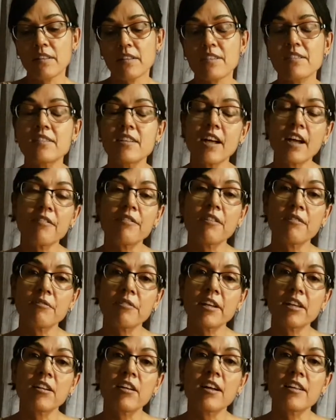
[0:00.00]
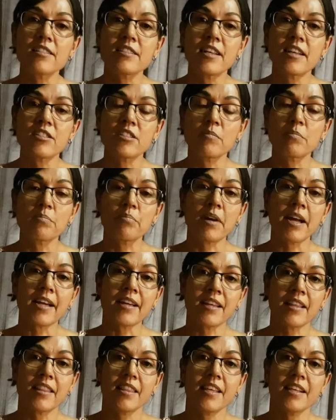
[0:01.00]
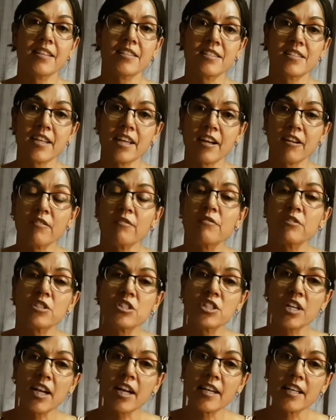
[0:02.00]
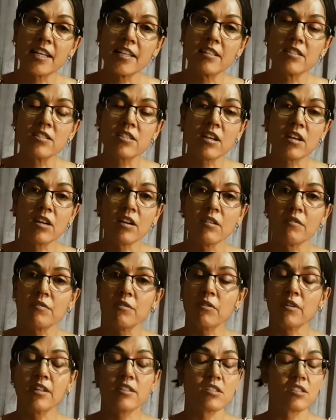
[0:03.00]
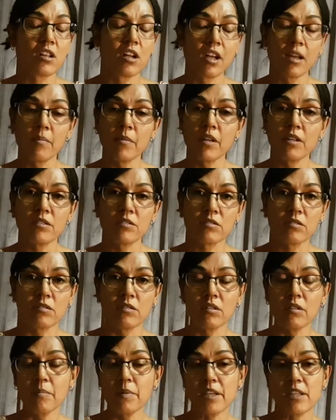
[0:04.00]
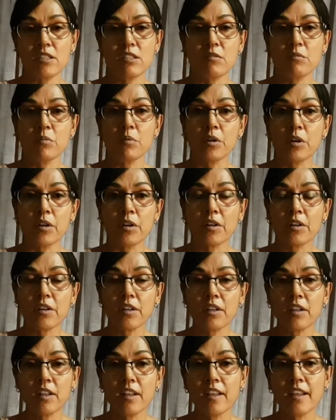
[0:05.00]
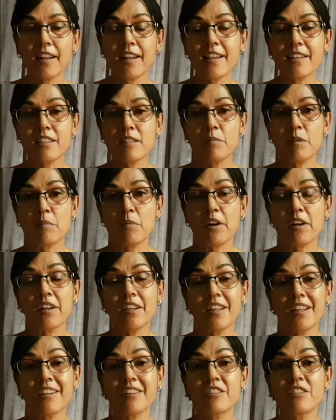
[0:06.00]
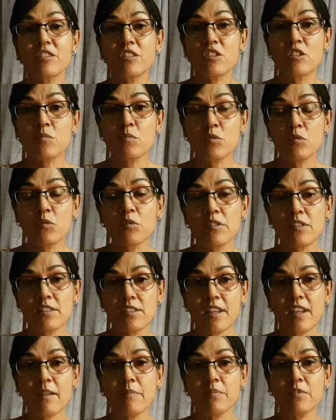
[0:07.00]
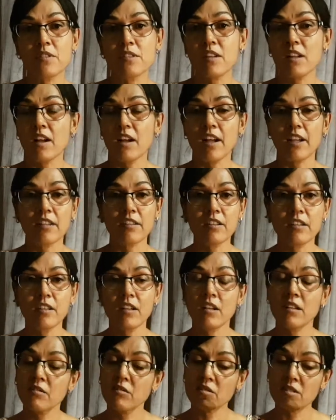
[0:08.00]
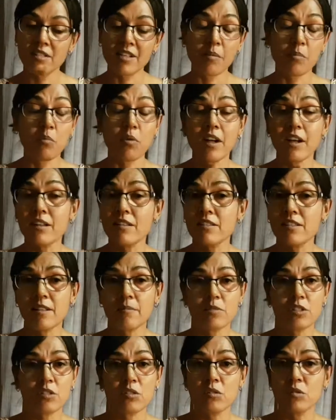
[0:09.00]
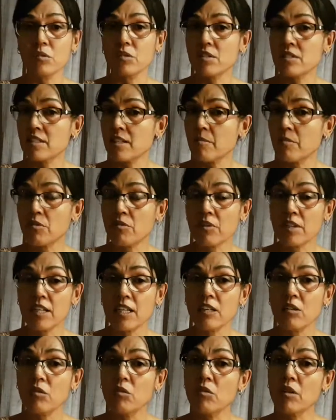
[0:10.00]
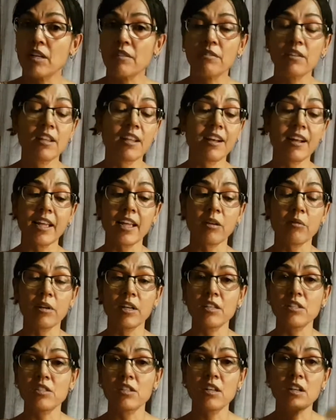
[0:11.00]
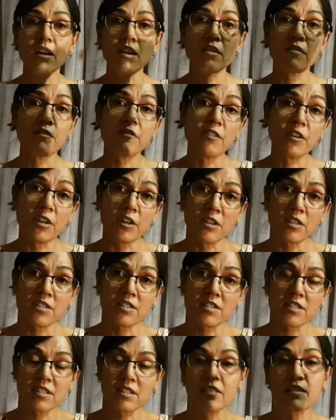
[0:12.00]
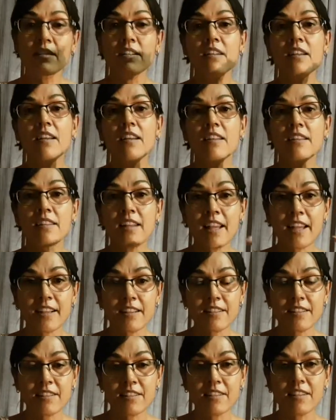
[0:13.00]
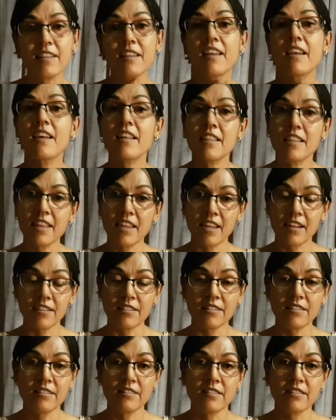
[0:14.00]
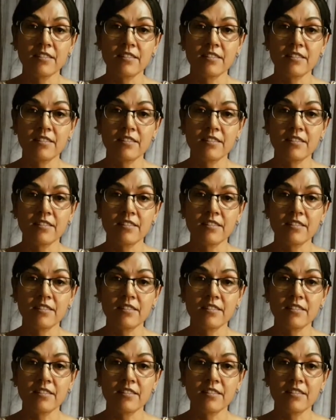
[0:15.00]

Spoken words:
the staff have realised now to break things down for Shani. So for an assignment or a piece of work, it has to be broken out into small steps, like step 1, step 2, or step 3, or even the language. First, next, then.